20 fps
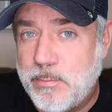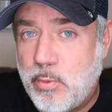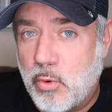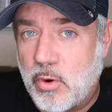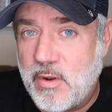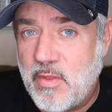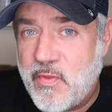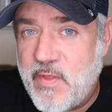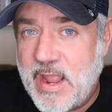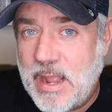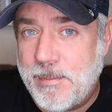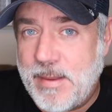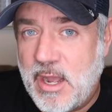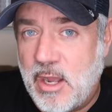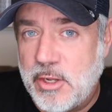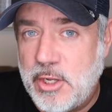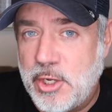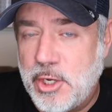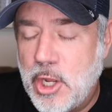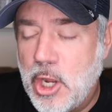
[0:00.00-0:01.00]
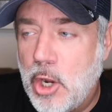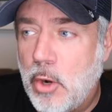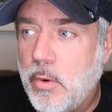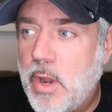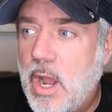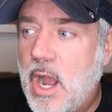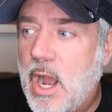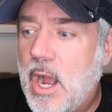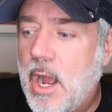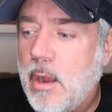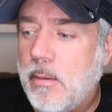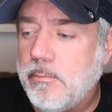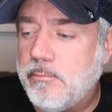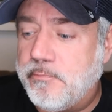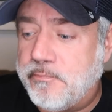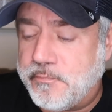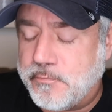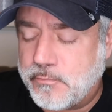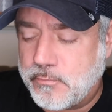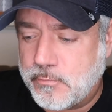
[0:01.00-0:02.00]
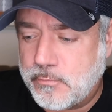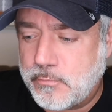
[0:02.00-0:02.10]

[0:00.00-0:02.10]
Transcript: important thing about, you know, um,